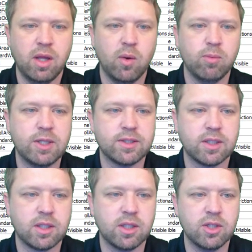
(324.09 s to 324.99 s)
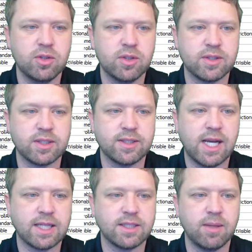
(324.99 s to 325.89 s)
We're basically going to do this
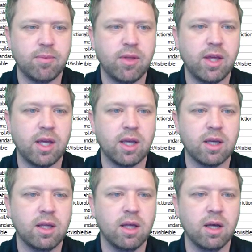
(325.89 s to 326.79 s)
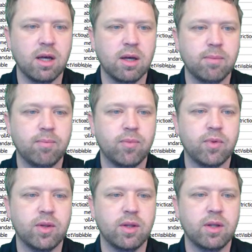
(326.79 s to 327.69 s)
exact same thing.
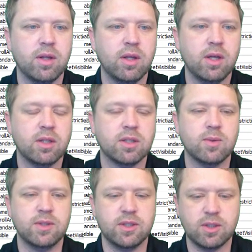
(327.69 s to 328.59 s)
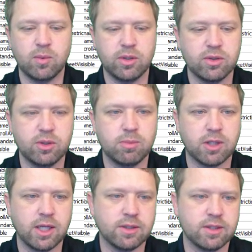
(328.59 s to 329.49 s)
It's always easy when you
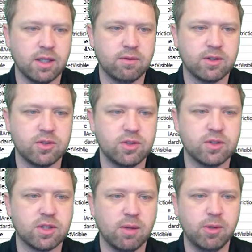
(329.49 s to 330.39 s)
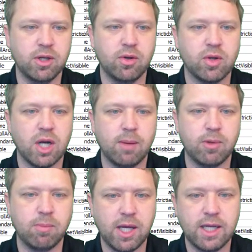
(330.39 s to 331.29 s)
duplicate stuff because you just come in and you
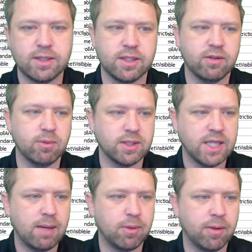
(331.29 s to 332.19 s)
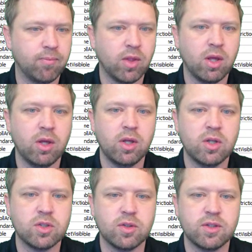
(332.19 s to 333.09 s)
copy paste and everybody's happy.
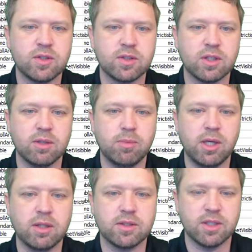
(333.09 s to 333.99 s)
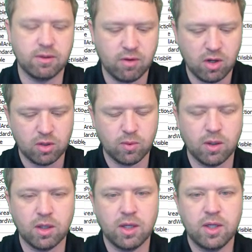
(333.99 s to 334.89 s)
So this is going to be, instead of
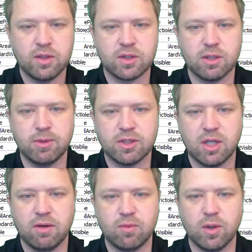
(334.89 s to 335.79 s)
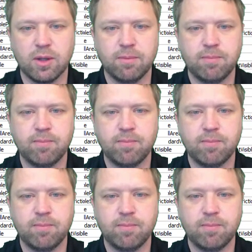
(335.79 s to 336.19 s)
hardware, going to be software.